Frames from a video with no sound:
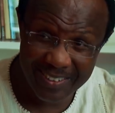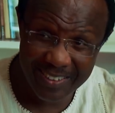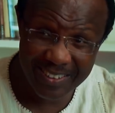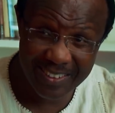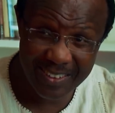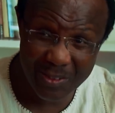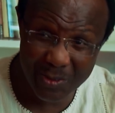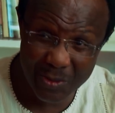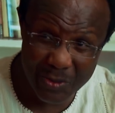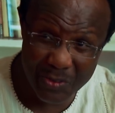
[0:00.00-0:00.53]

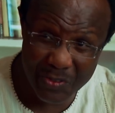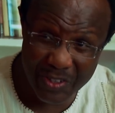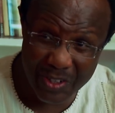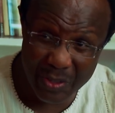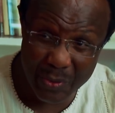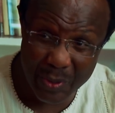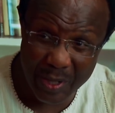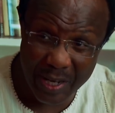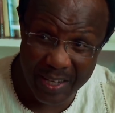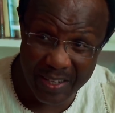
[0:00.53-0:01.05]
It's an old
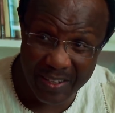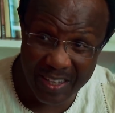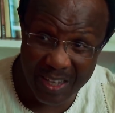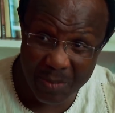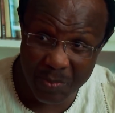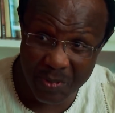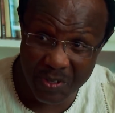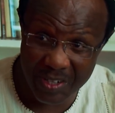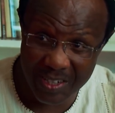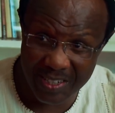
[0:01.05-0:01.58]
railway line they're
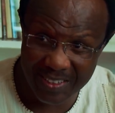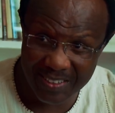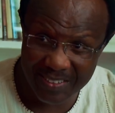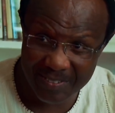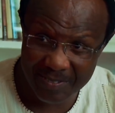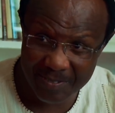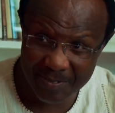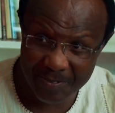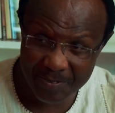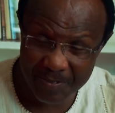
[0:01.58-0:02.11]
upgrading.
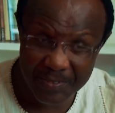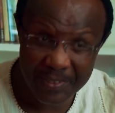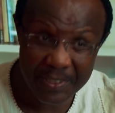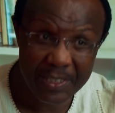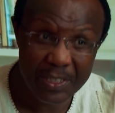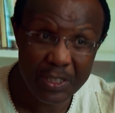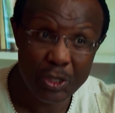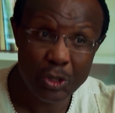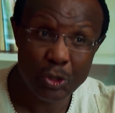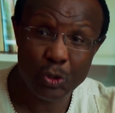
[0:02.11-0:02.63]

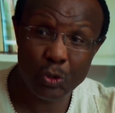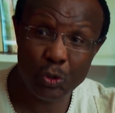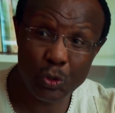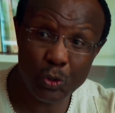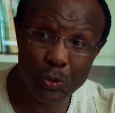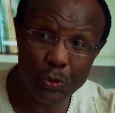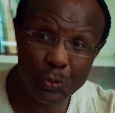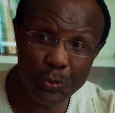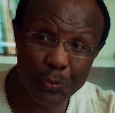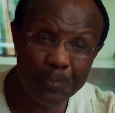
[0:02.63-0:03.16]

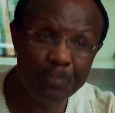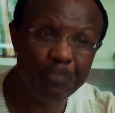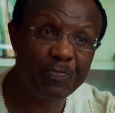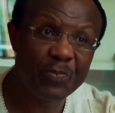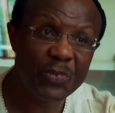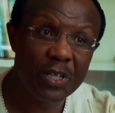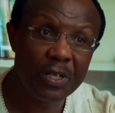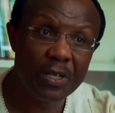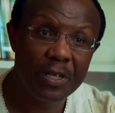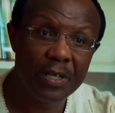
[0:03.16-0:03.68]
Two,
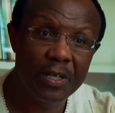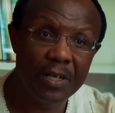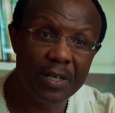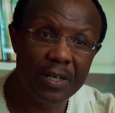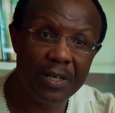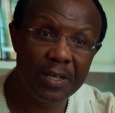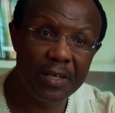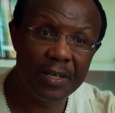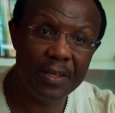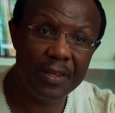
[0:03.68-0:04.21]

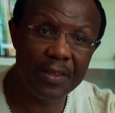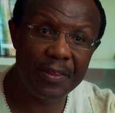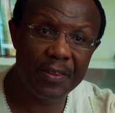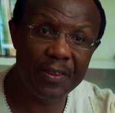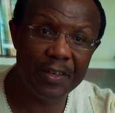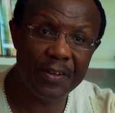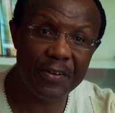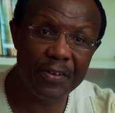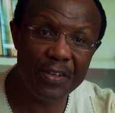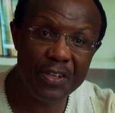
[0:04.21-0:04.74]

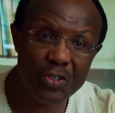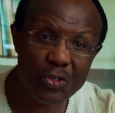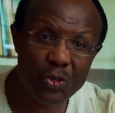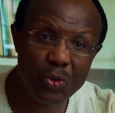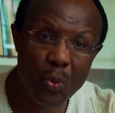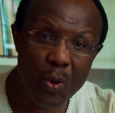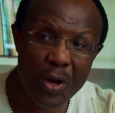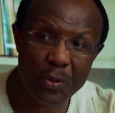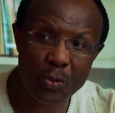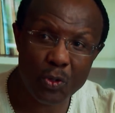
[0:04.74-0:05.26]
the
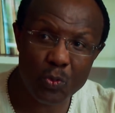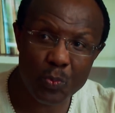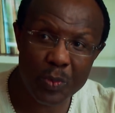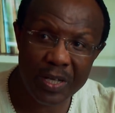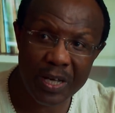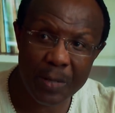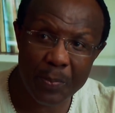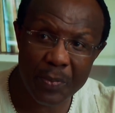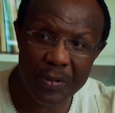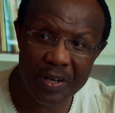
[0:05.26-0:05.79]
reason why it was
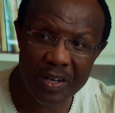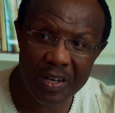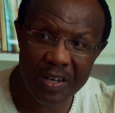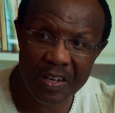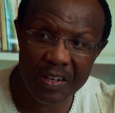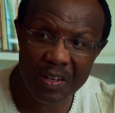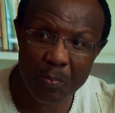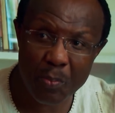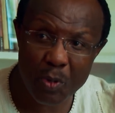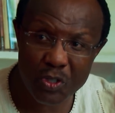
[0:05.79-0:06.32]
being upgraded
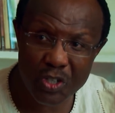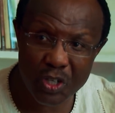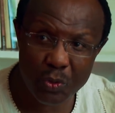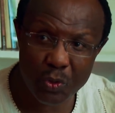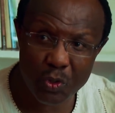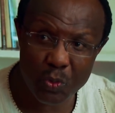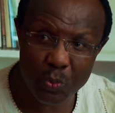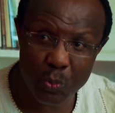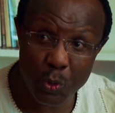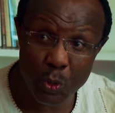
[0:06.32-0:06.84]
and the project
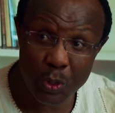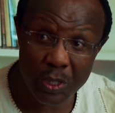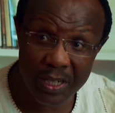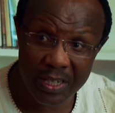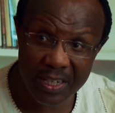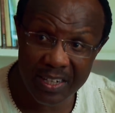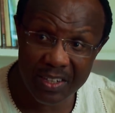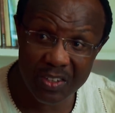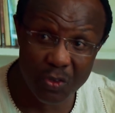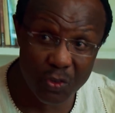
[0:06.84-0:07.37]
was mooted,
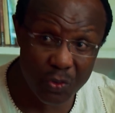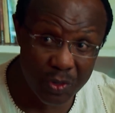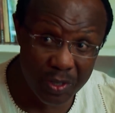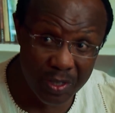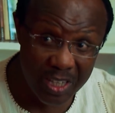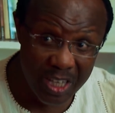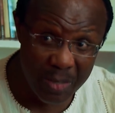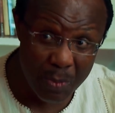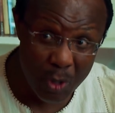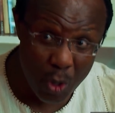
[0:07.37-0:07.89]
and it
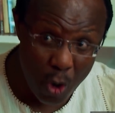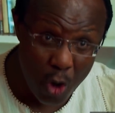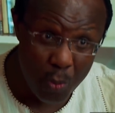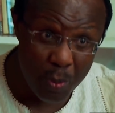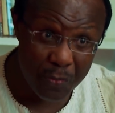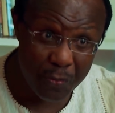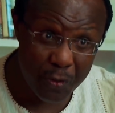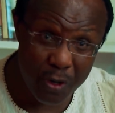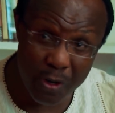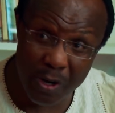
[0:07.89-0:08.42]
came long
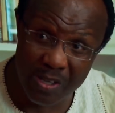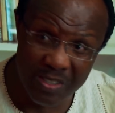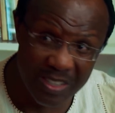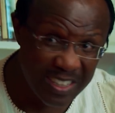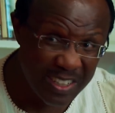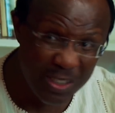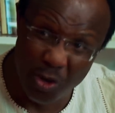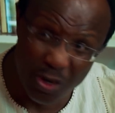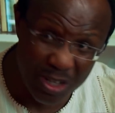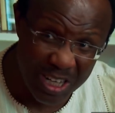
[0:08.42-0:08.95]
before us, it
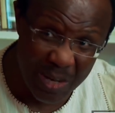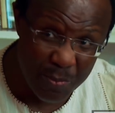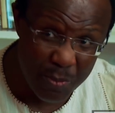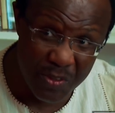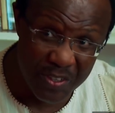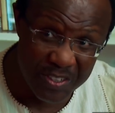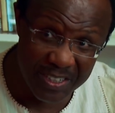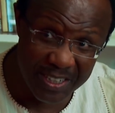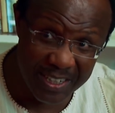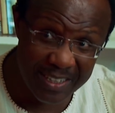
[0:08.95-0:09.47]
did not come
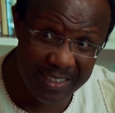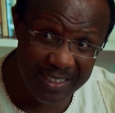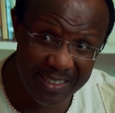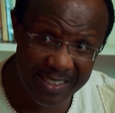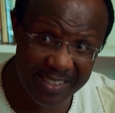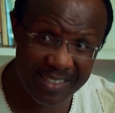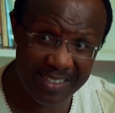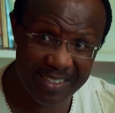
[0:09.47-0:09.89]
with the Chinese.